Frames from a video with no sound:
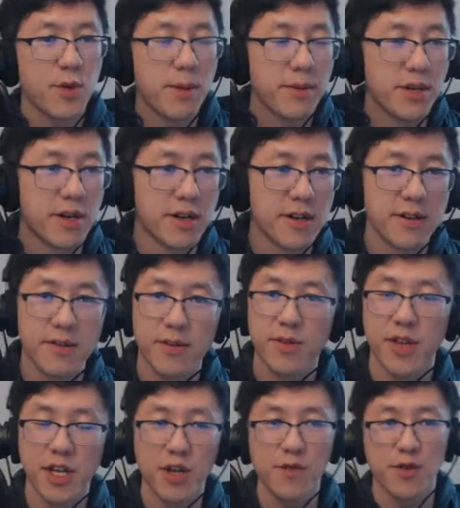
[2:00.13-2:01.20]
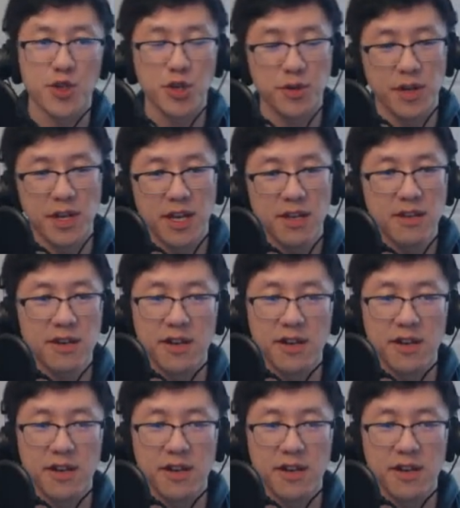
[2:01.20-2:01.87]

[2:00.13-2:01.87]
webinar, thank you for tuning in